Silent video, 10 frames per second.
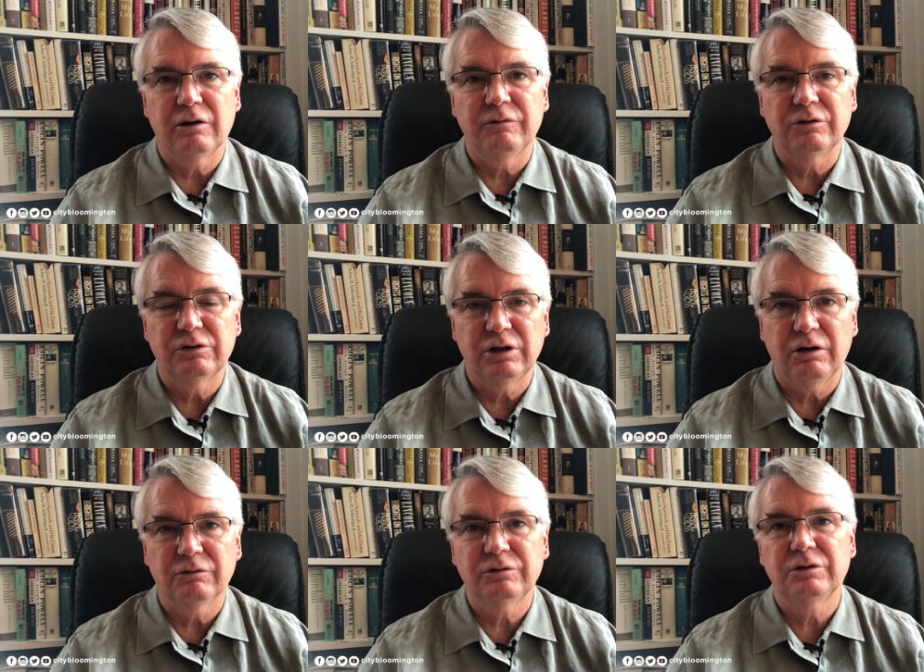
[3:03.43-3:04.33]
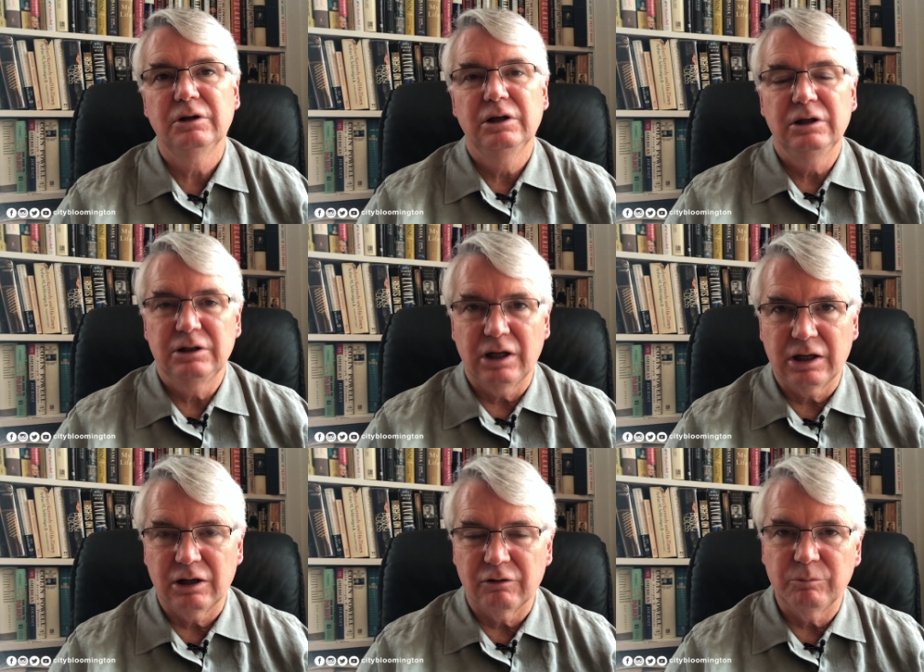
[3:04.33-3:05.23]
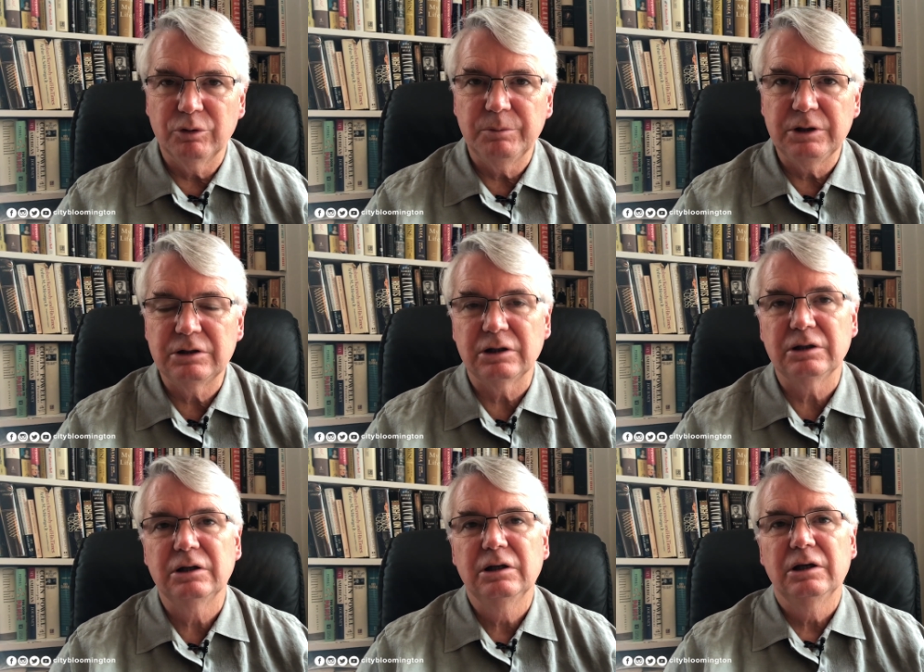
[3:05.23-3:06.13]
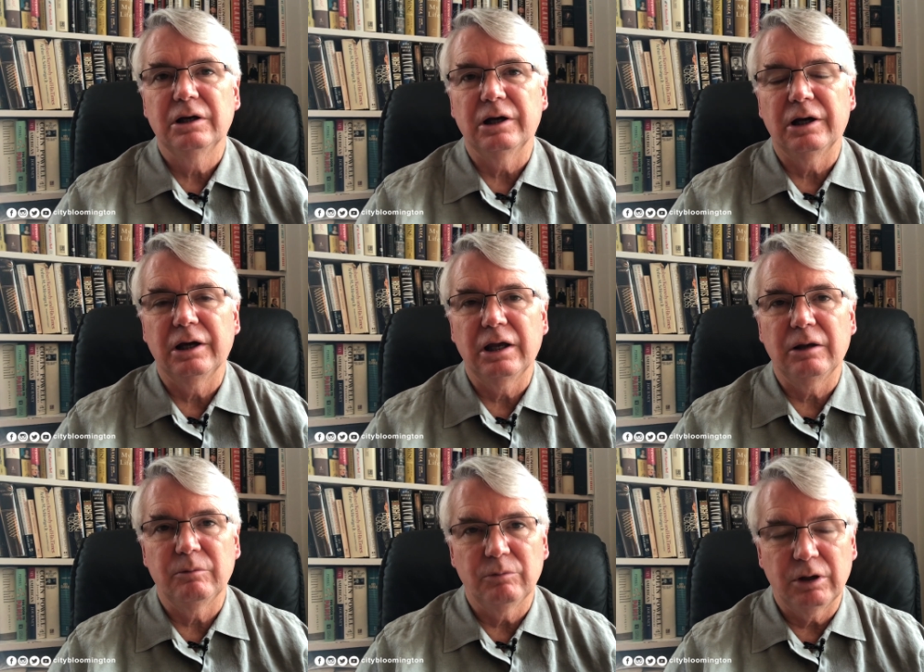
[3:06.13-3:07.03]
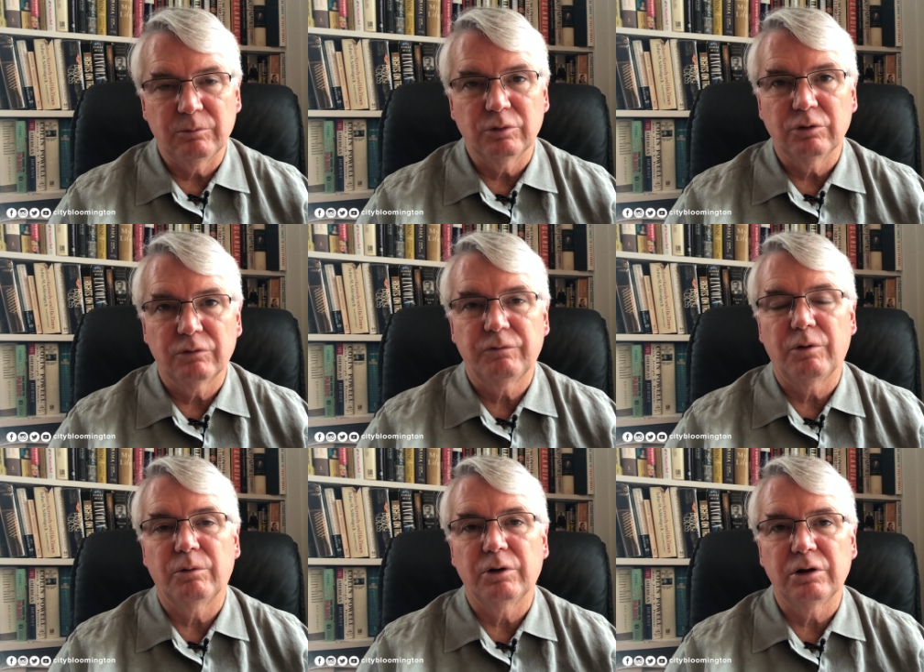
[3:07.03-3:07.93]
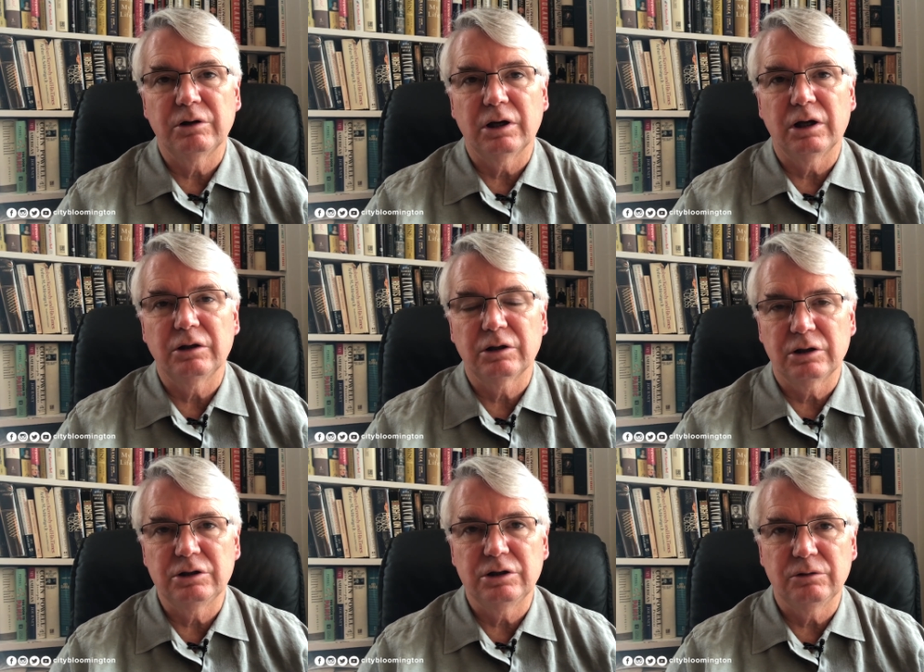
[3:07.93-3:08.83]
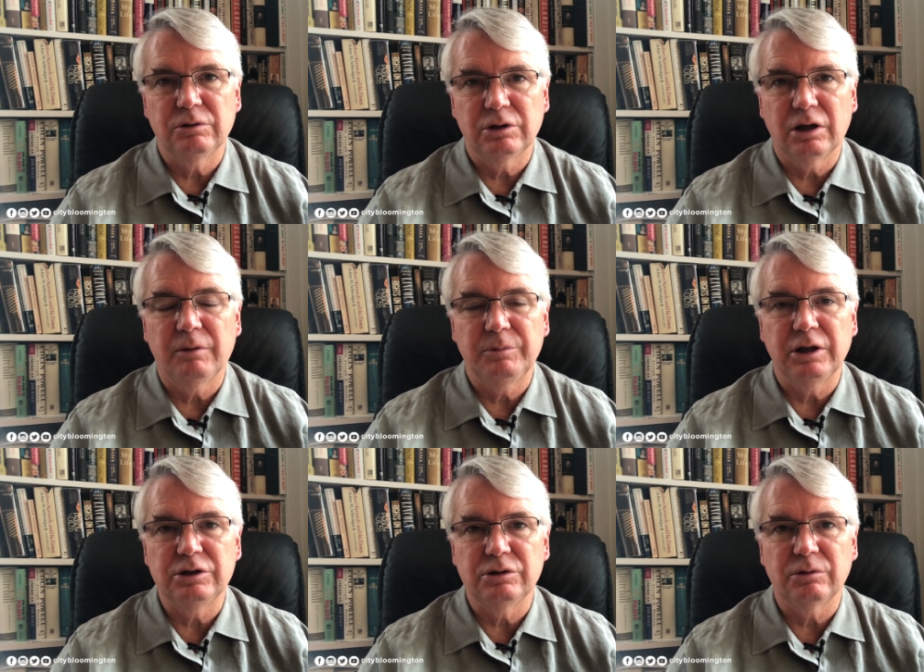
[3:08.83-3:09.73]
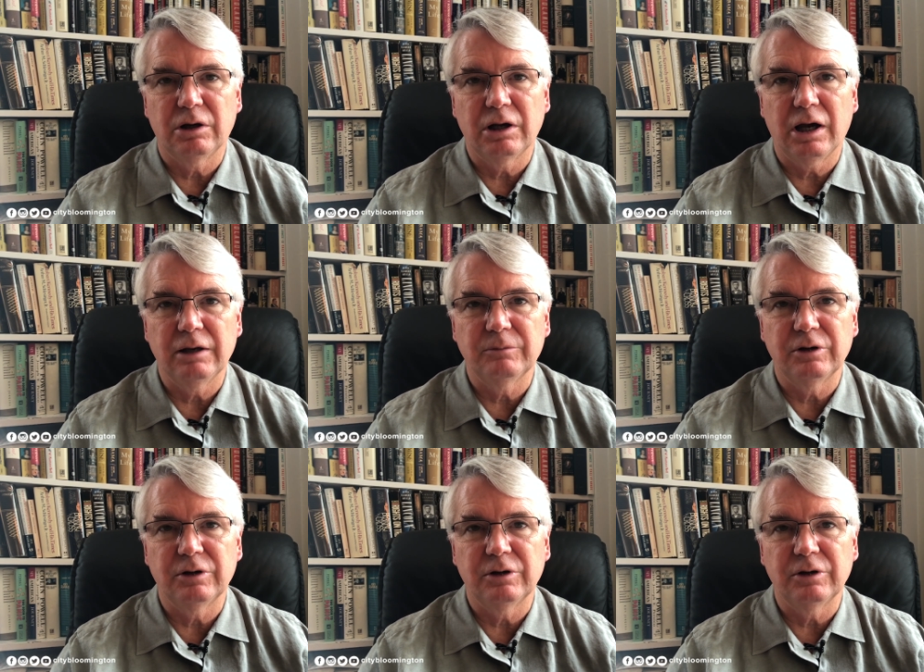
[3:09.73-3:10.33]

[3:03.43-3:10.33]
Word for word: of yourselves, take care of Bloomington, and we'll look forward to continuing to update you on items